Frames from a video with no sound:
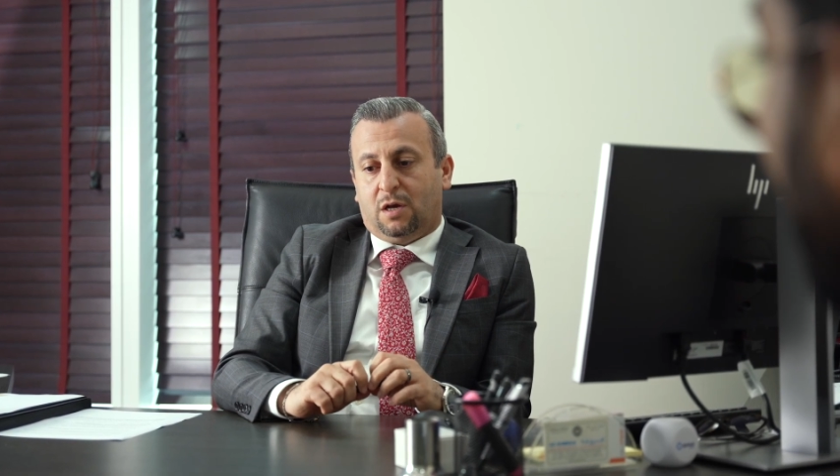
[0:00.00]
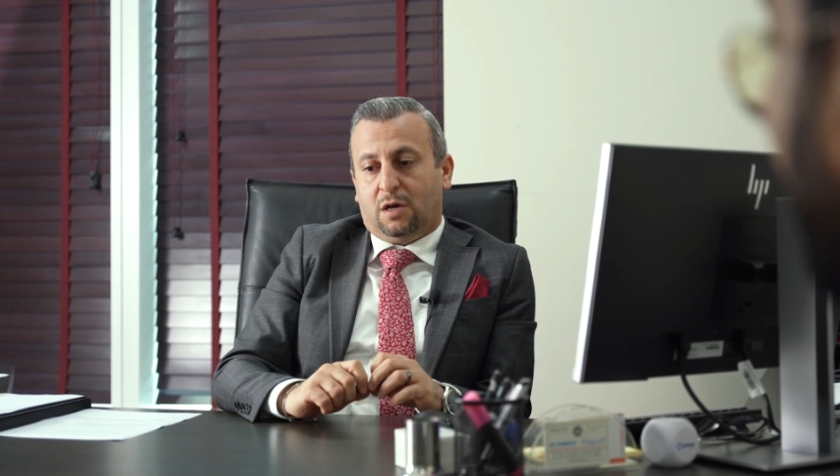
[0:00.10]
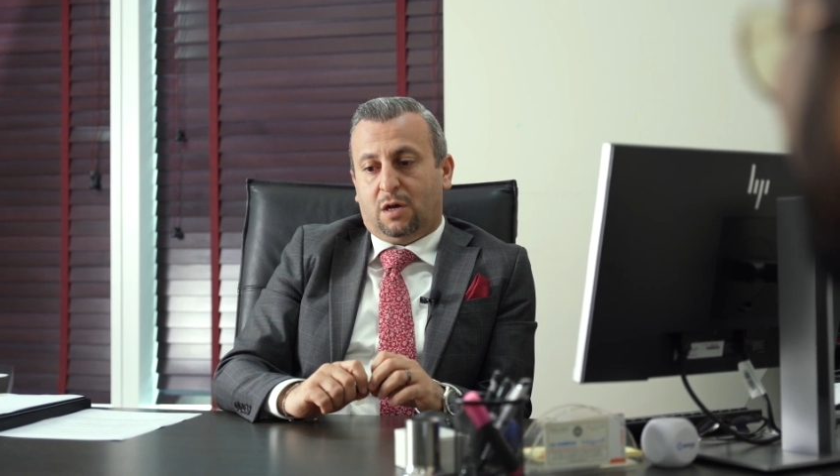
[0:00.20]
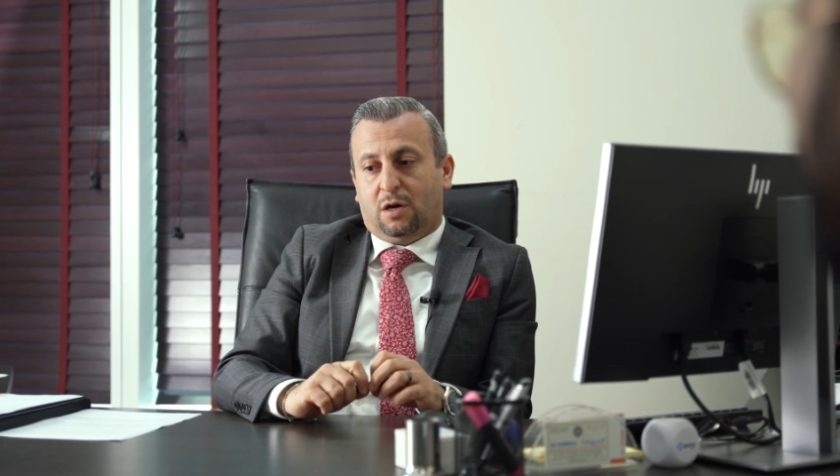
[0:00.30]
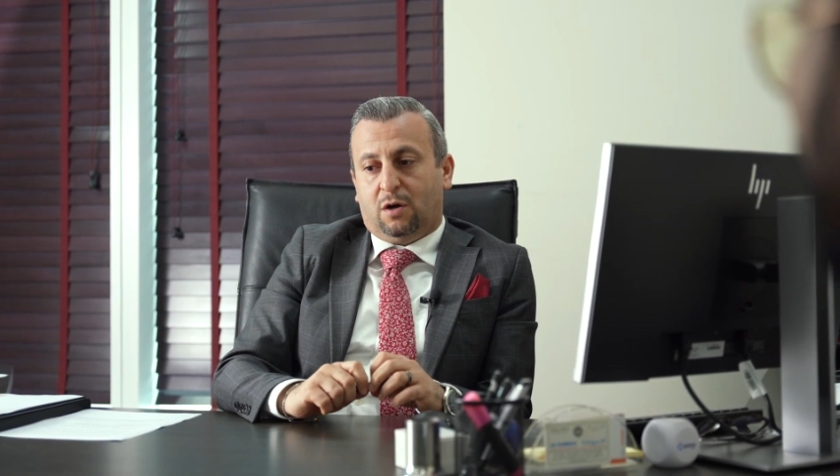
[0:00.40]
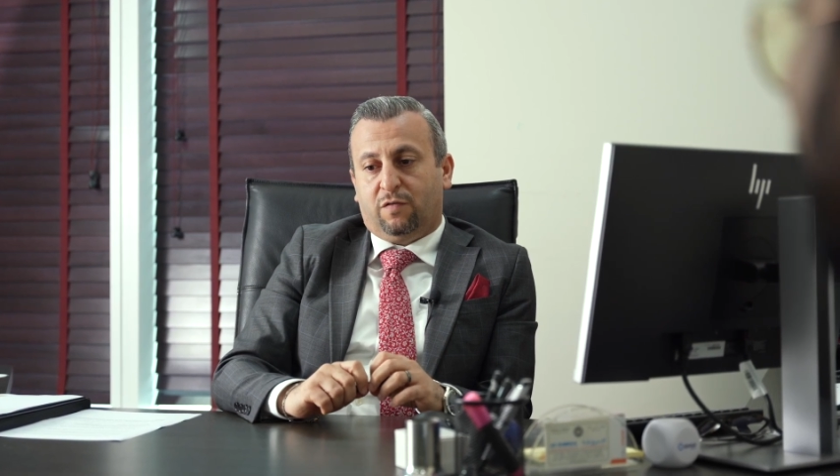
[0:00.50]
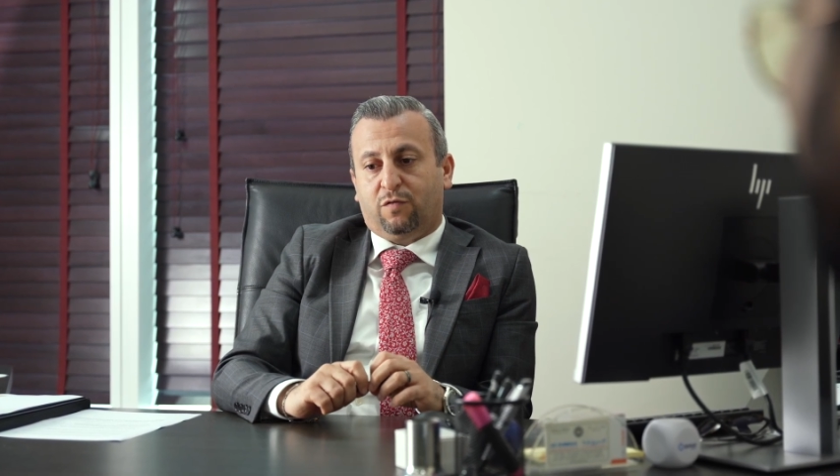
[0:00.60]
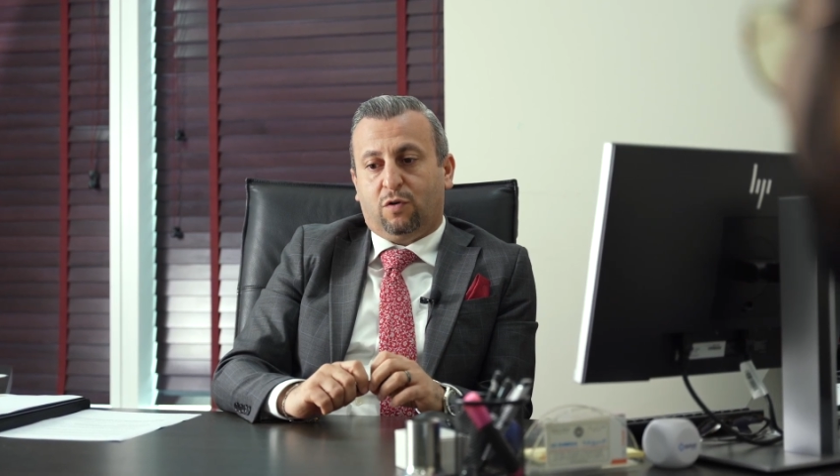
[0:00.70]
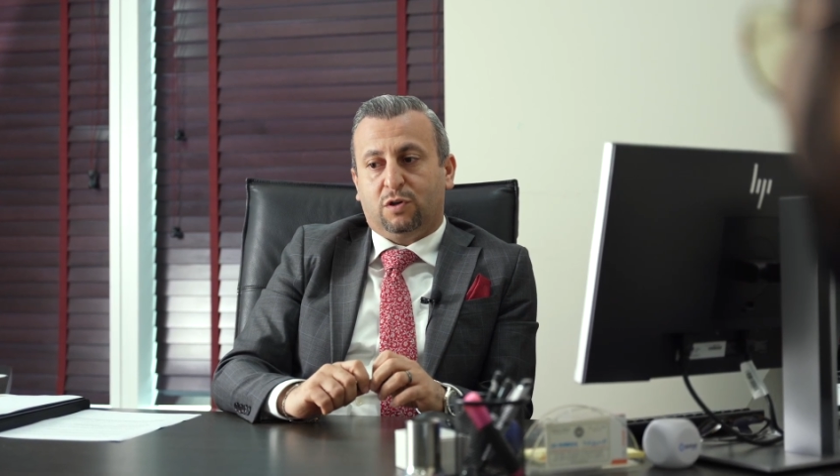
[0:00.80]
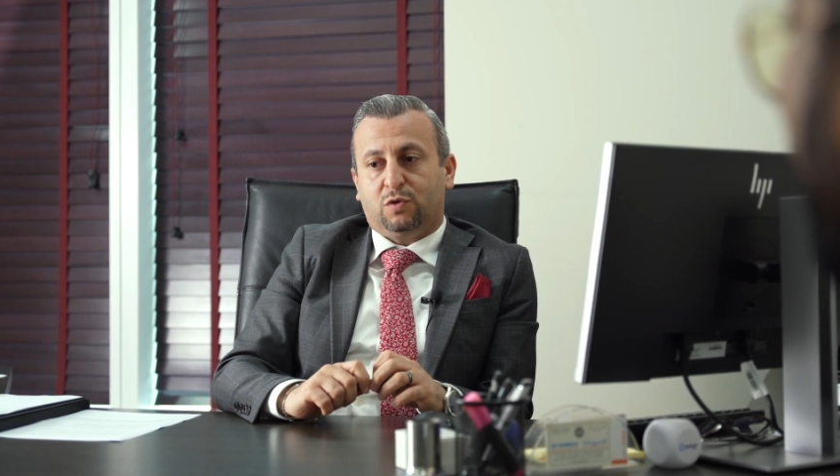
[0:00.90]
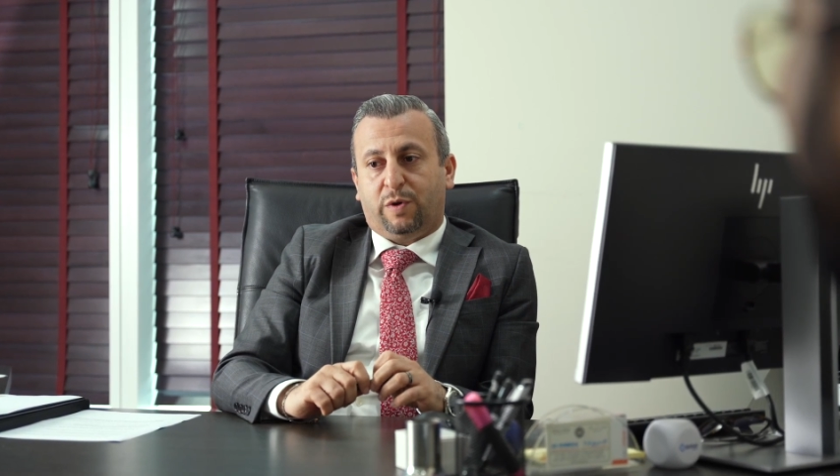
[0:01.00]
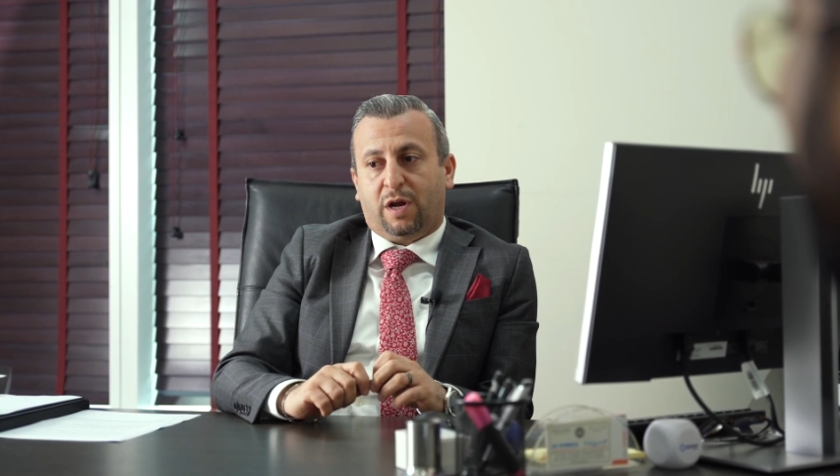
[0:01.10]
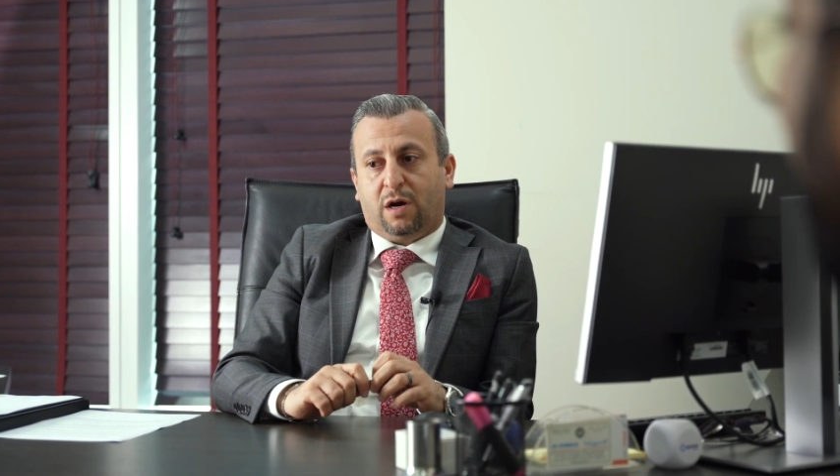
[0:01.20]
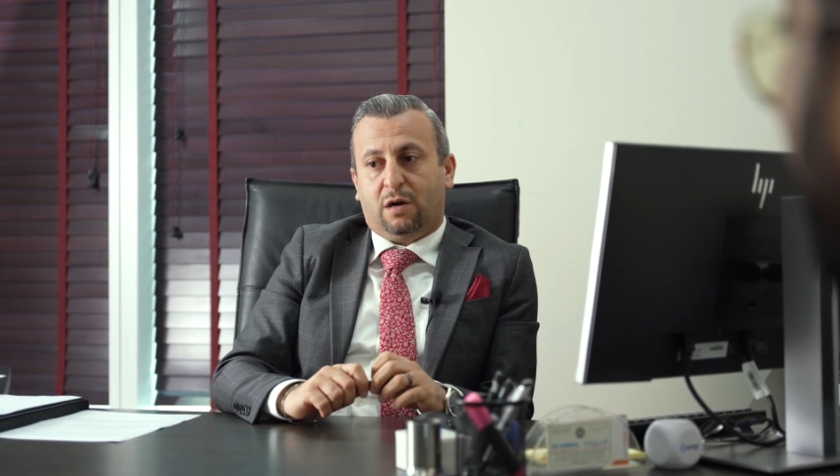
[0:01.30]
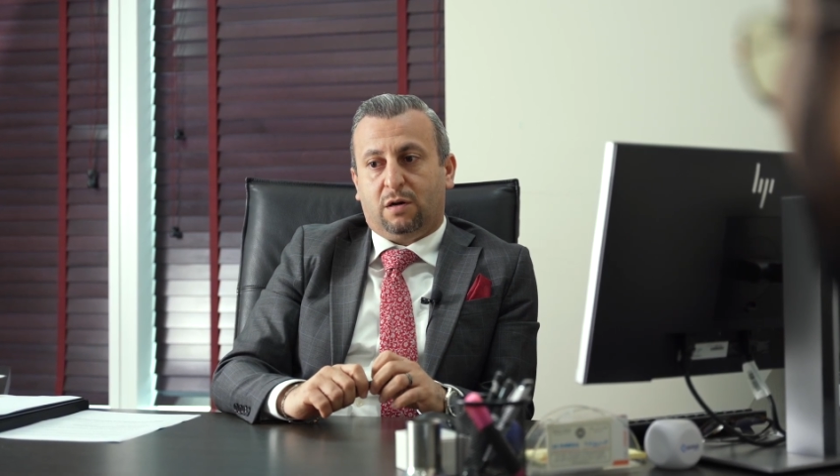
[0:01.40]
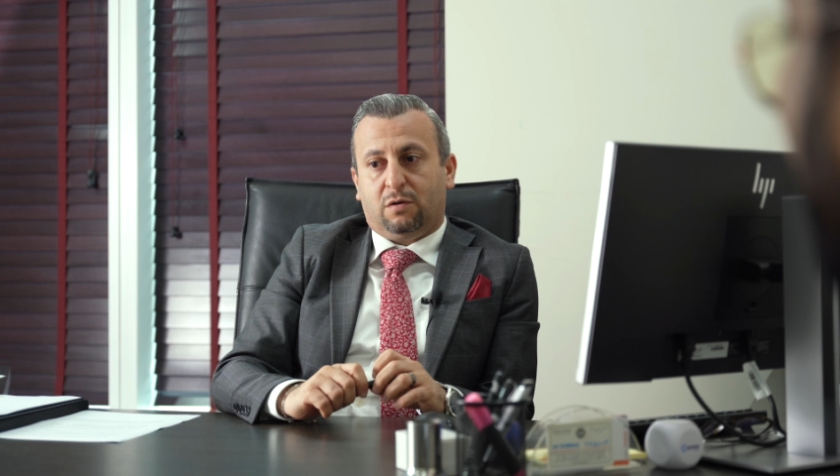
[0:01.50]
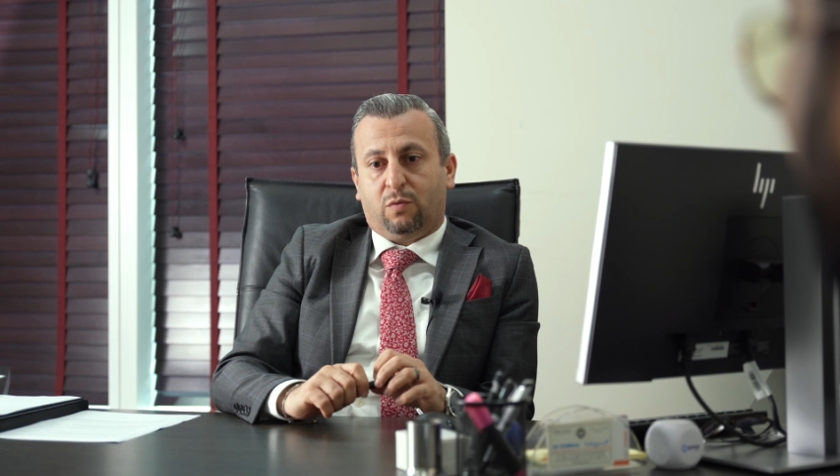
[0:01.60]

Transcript: Of course, we are